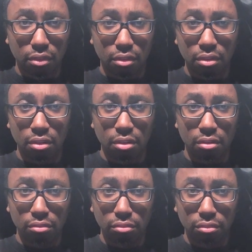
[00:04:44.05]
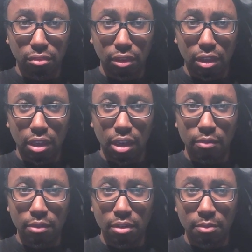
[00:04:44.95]
Girl,
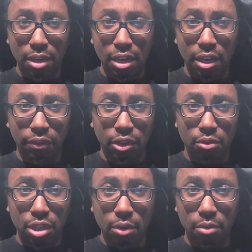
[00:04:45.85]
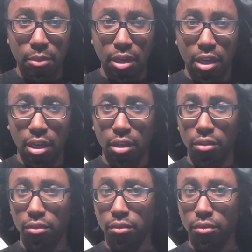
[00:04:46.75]
that life coach, I would have been like,